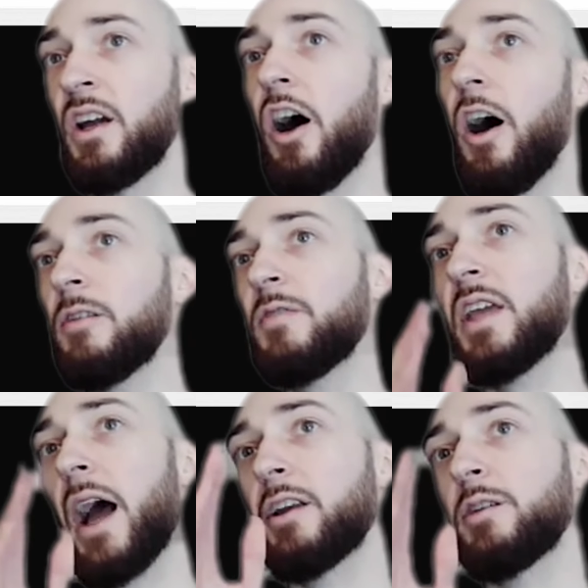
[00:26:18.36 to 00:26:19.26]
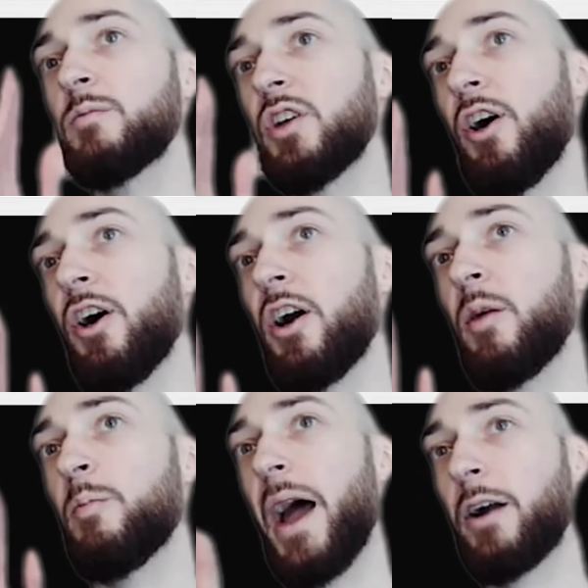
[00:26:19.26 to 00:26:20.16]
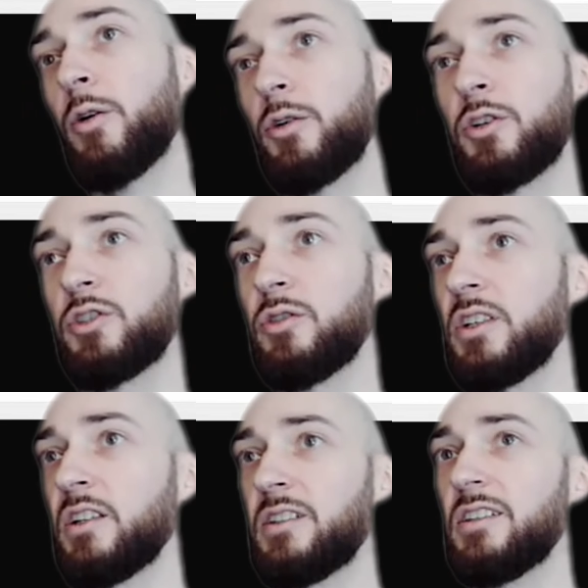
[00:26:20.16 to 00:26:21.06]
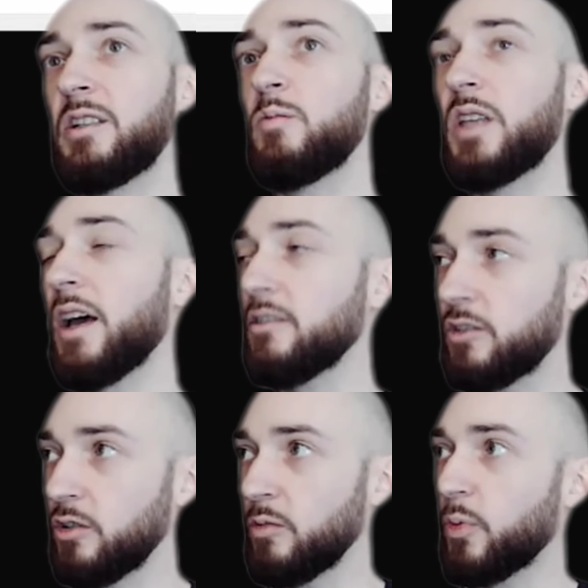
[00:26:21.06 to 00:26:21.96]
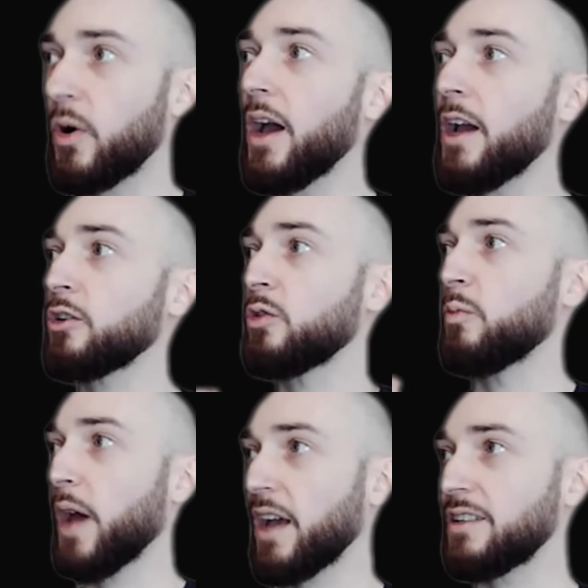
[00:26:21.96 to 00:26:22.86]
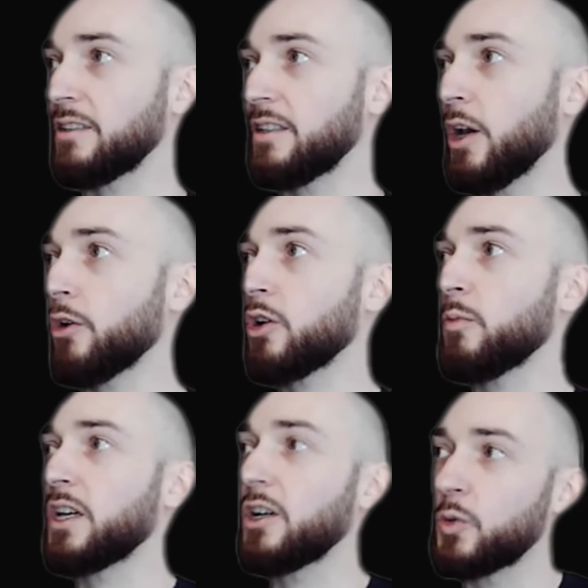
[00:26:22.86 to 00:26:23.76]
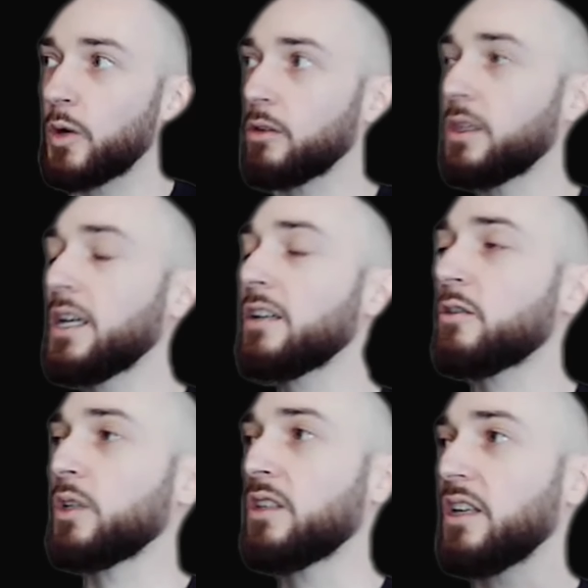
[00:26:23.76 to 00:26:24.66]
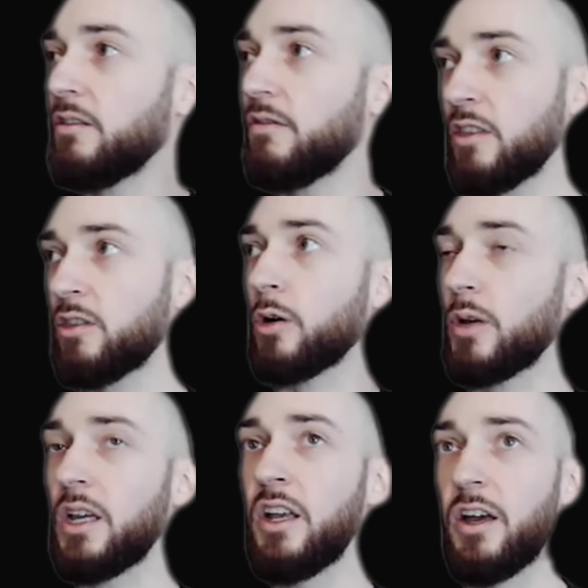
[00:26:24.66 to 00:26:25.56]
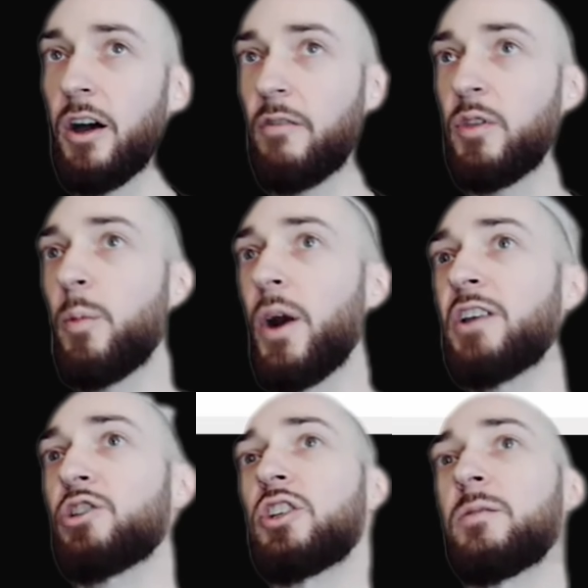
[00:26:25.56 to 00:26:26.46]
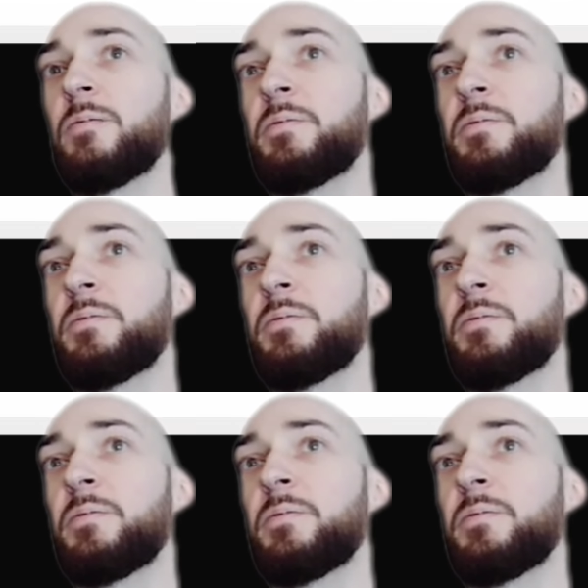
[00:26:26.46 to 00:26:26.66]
All of the items are back order. So the system tells you prior to passing the order because we're linked with the inventory of the branch.